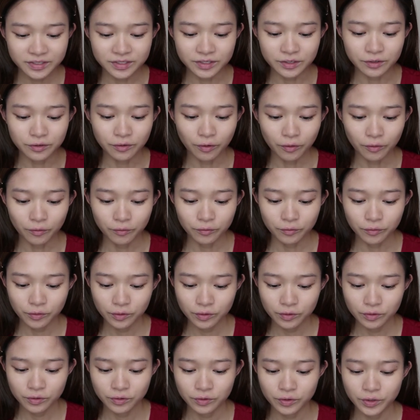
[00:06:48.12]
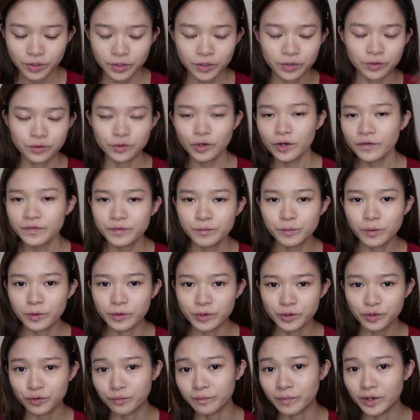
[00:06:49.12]
so you don't have to
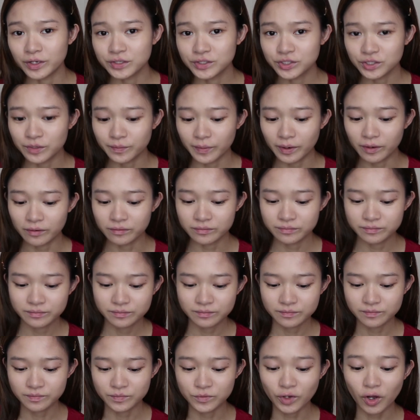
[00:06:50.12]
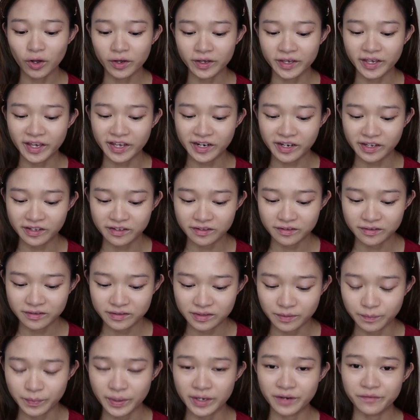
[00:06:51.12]
worry too much about not getting
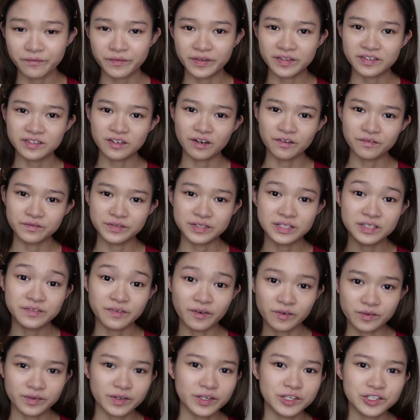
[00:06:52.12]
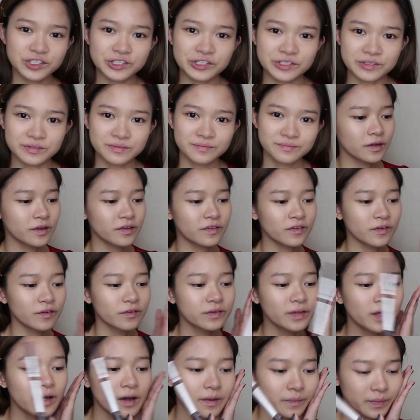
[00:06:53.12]
the benefits of this foundation. Okay,
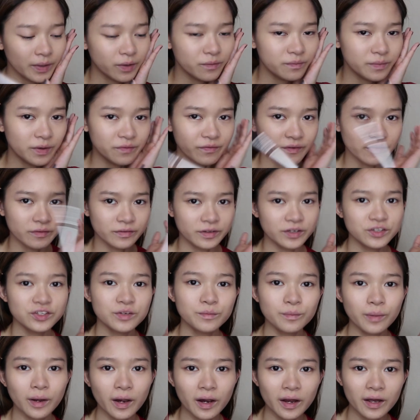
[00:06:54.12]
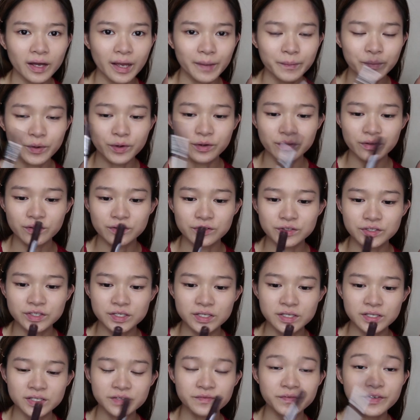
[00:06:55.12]
so now I'm done with my foundation part, I'm going to
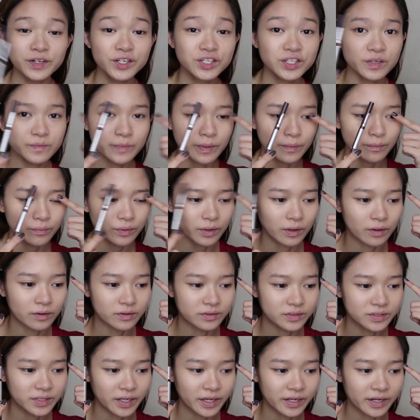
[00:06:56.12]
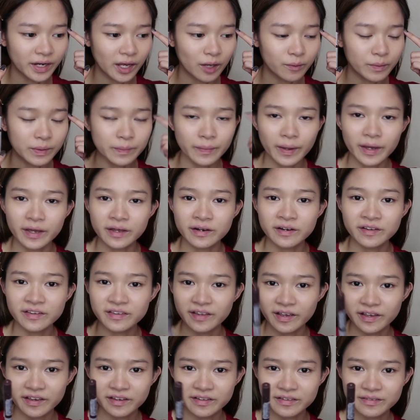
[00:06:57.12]
just finish up my brows and I'll be back in a
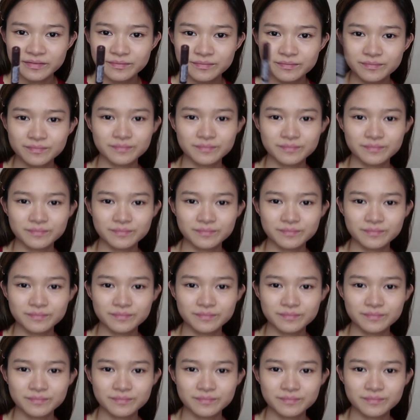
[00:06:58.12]
second.